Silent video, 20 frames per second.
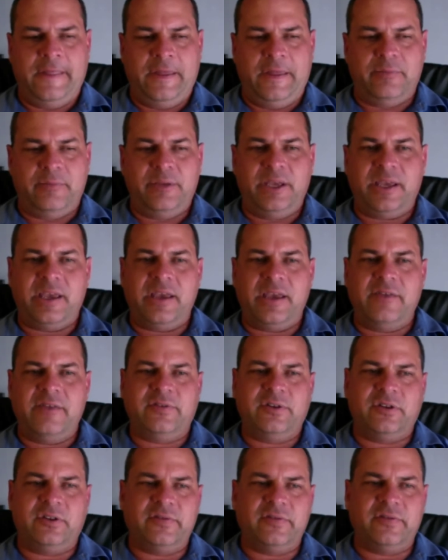Be
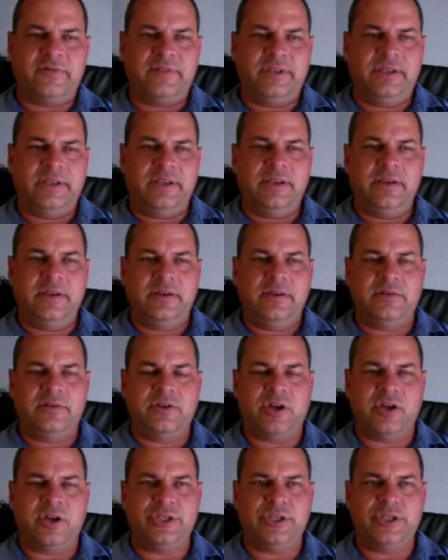careful of the
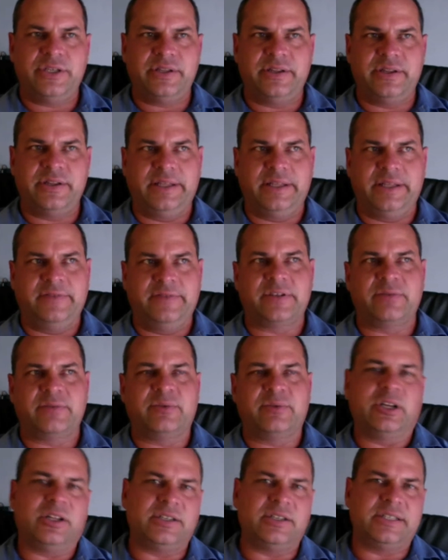notion that if someone
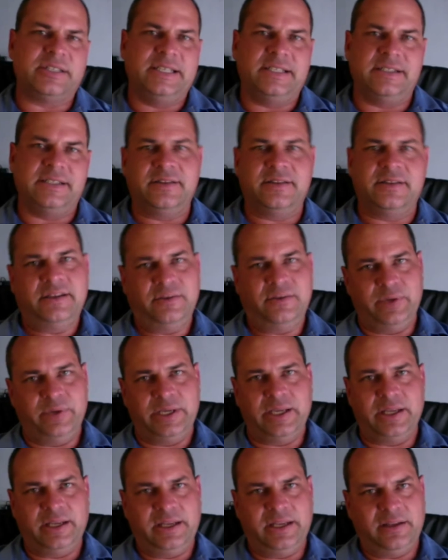else eats it, then we
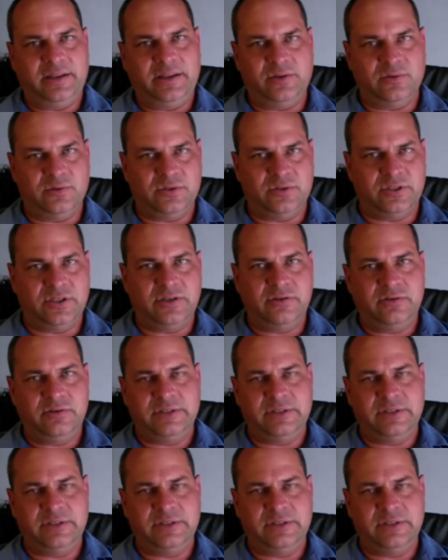can eat it also.